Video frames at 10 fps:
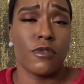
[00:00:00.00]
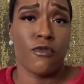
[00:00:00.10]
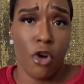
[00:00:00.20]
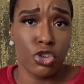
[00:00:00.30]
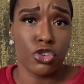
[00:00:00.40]

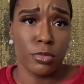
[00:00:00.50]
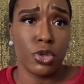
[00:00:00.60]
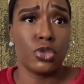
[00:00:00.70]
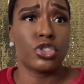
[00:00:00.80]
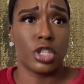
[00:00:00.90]

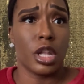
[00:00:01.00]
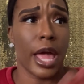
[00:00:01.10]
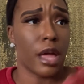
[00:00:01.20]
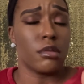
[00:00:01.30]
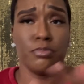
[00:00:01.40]
vulnerable to,
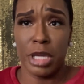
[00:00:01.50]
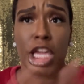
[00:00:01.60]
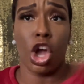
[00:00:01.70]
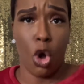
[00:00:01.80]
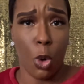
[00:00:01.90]
like,
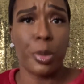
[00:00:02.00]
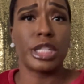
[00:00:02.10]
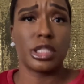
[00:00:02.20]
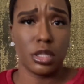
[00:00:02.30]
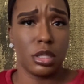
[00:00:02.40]
being open
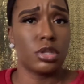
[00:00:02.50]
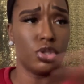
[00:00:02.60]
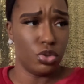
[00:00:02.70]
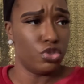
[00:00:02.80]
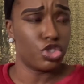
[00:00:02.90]
to
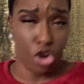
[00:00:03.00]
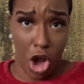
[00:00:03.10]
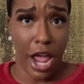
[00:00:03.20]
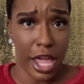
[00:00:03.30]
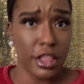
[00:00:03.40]

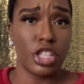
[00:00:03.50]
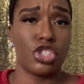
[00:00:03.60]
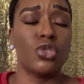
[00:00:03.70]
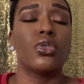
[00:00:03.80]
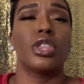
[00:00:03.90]
trying this
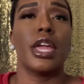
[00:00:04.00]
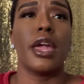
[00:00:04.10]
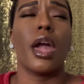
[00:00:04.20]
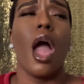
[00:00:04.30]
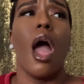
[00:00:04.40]
new
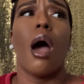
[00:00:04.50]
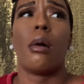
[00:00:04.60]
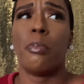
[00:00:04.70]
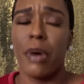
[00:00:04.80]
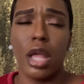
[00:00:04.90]
thing,
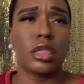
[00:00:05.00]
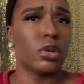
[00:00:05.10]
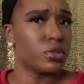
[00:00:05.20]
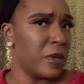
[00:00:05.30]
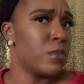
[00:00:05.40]
but
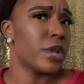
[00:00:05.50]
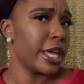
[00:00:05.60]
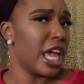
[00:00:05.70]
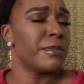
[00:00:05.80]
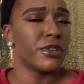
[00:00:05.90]
those people that
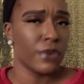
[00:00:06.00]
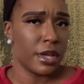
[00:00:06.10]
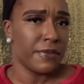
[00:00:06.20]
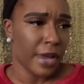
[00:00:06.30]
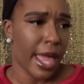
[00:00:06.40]
gave me
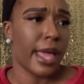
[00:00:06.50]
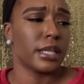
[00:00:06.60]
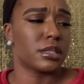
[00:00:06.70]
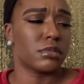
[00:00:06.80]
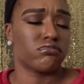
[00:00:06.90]
red
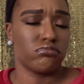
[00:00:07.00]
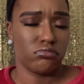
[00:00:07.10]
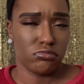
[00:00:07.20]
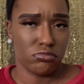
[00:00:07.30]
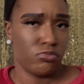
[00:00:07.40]
flags,
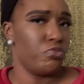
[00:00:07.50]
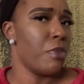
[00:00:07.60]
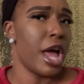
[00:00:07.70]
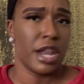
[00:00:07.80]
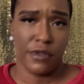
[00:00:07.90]

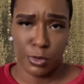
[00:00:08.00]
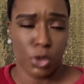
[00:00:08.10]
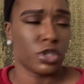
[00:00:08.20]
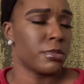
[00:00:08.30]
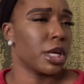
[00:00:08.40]
I never
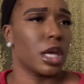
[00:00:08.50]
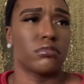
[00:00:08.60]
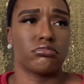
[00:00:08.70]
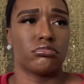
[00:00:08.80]
spoke to them again.